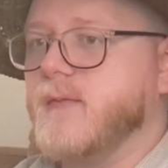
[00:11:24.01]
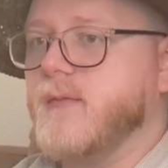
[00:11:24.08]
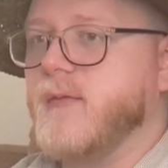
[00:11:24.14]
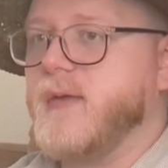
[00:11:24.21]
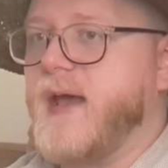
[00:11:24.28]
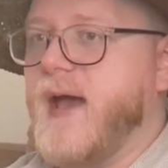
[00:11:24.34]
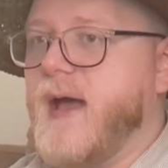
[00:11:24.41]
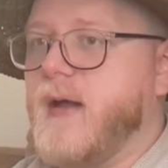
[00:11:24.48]

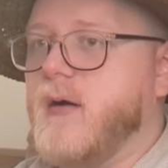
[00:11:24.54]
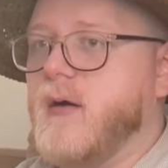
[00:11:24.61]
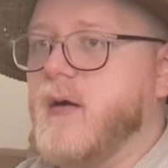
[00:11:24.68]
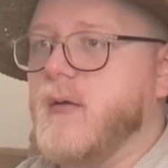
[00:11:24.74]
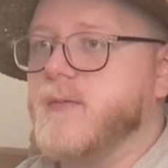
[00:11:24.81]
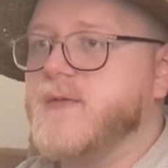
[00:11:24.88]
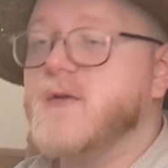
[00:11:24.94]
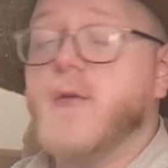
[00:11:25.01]
that
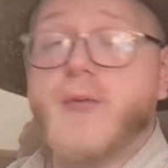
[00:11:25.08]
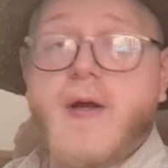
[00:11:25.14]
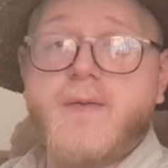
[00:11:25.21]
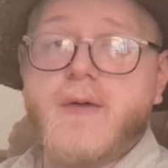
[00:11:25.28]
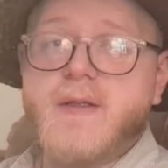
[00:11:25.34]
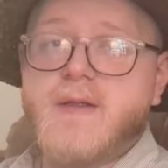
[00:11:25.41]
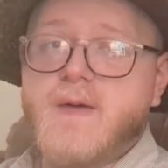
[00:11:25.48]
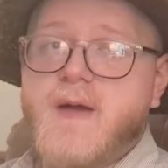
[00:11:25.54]
are still
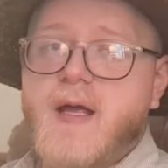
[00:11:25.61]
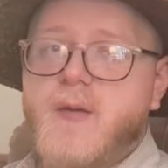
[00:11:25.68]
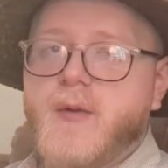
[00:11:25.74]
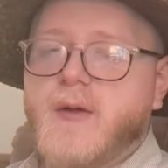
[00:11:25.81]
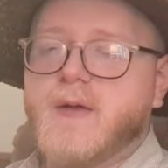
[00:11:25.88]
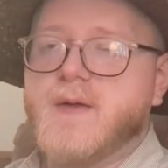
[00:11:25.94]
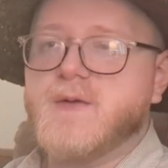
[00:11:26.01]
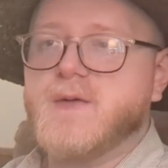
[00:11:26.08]
prevalent today,
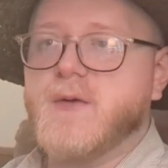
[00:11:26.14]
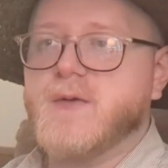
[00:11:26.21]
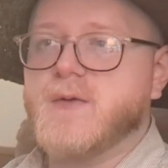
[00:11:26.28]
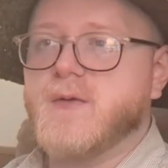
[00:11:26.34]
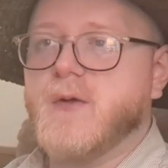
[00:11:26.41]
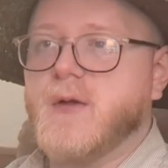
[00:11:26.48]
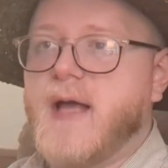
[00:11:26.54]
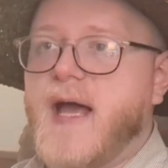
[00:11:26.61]
because
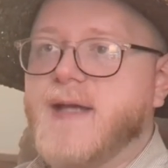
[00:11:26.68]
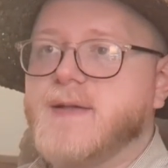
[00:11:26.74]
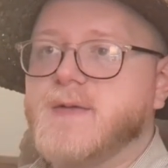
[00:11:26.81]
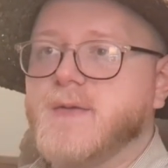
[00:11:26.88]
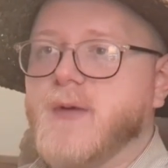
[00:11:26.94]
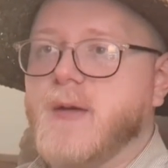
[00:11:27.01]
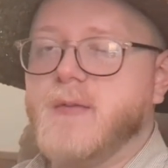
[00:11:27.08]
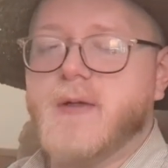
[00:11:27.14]
those are the
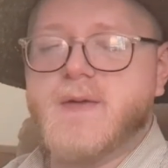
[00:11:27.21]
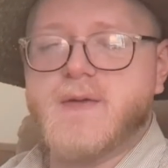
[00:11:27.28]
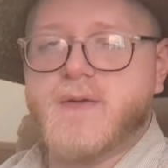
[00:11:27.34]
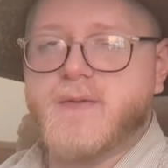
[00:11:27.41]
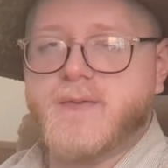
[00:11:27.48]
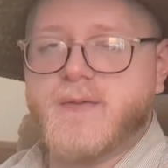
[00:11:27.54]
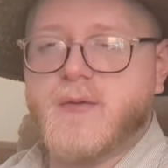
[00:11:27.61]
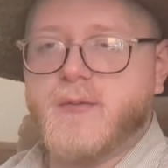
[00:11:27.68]
last remnants
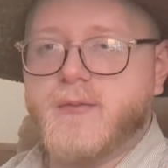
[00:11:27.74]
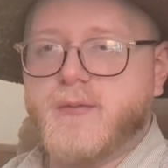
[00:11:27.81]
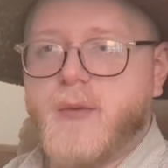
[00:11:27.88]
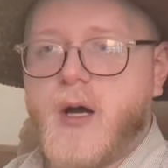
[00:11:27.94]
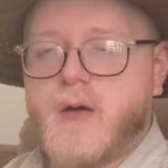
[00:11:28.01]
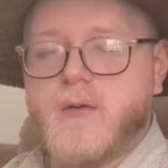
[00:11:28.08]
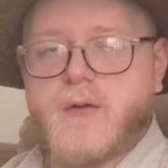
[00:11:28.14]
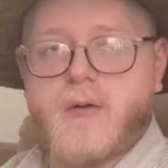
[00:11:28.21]
of the
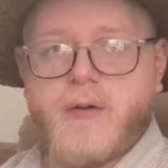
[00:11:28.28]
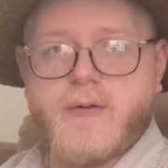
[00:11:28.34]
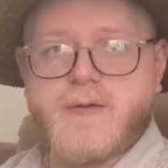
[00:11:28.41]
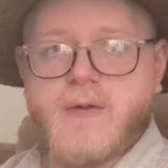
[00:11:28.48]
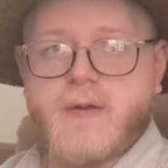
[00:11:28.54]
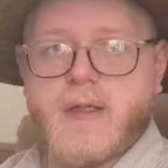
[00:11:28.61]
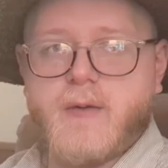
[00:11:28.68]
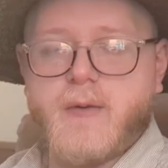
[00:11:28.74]

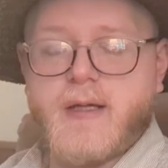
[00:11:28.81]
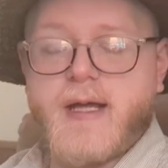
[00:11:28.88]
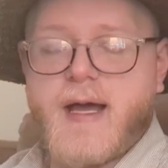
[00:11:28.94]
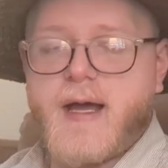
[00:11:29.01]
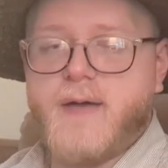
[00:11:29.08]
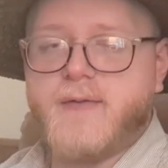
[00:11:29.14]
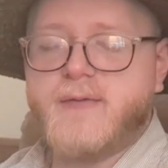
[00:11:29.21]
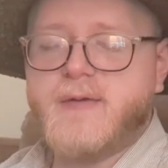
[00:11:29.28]
monoculture that we
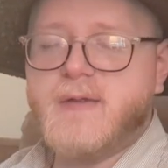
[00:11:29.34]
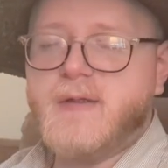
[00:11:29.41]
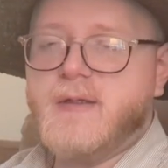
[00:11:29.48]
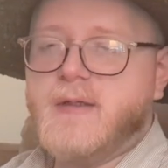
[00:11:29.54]
have.